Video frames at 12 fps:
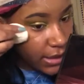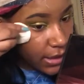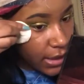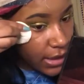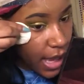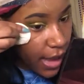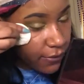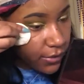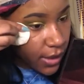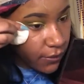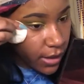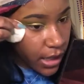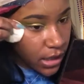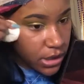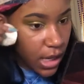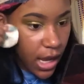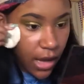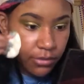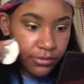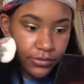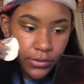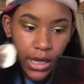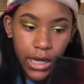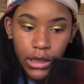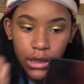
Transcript: again, I've never had a job. Like